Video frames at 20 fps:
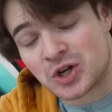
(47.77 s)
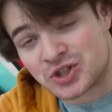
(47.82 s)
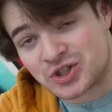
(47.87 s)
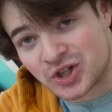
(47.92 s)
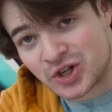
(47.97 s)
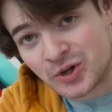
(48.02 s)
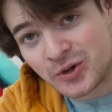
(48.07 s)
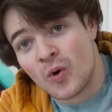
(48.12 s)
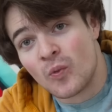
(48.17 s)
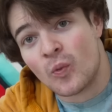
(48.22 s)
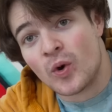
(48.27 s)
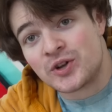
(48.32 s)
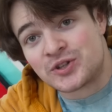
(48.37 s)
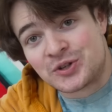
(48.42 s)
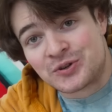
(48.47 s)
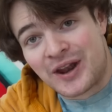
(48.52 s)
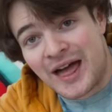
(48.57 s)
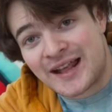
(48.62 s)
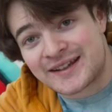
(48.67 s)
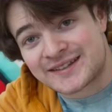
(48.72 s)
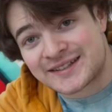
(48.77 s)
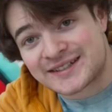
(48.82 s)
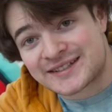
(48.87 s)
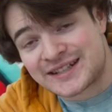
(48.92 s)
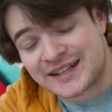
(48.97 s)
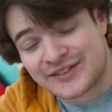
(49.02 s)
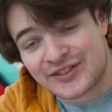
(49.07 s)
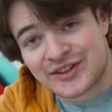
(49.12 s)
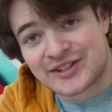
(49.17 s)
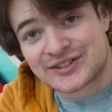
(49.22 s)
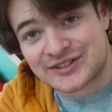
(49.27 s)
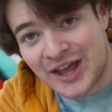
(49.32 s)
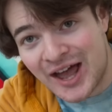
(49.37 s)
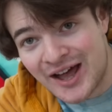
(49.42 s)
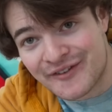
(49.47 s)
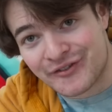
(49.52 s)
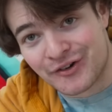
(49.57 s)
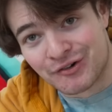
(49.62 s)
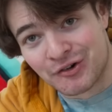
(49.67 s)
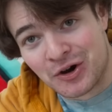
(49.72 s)
ado, would you like to see the
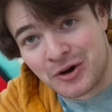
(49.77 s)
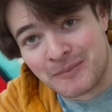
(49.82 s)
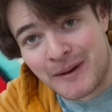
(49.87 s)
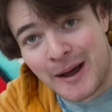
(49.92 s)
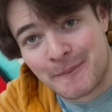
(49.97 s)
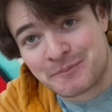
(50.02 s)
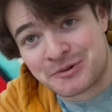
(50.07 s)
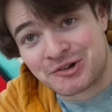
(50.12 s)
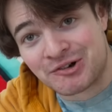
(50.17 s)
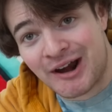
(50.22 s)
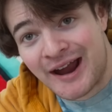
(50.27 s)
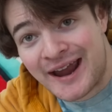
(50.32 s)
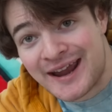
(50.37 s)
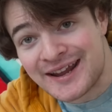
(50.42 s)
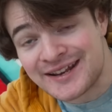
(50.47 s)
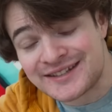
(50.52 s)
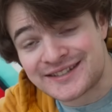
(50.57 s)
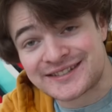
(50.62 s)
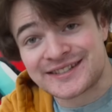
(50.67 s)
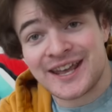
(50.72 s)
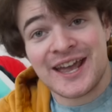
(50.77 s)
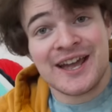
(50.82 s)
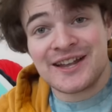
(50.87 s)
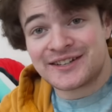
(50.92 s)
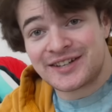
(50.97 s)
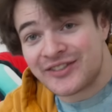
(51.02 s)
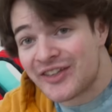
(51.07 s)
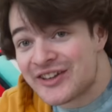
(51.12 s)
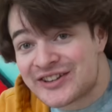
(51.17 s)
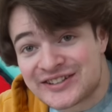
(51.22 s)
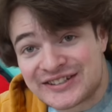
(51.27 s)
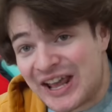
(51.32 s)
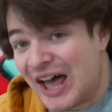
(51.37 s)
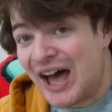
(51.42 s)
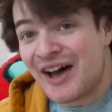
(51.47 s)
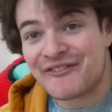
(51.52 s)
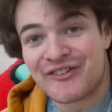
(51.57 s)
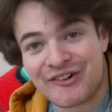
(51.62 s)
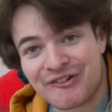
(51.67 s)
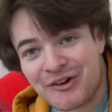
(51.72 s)
server room upgrades? To the
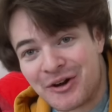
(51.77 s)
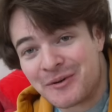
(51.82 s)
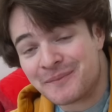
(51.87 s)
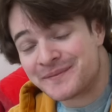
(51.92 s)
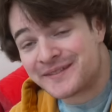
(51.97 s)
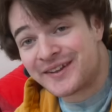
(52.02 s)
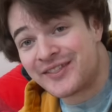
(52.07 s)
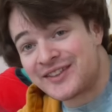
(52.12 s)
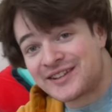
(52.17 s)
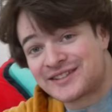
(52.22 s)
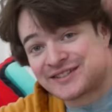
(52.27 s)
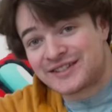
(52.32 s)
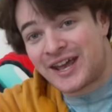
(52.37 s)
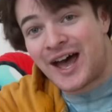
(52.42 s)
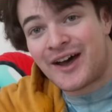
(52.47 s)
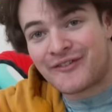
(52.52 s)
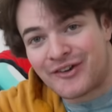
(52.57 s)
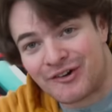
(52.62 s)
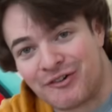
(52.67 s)
server room, to the server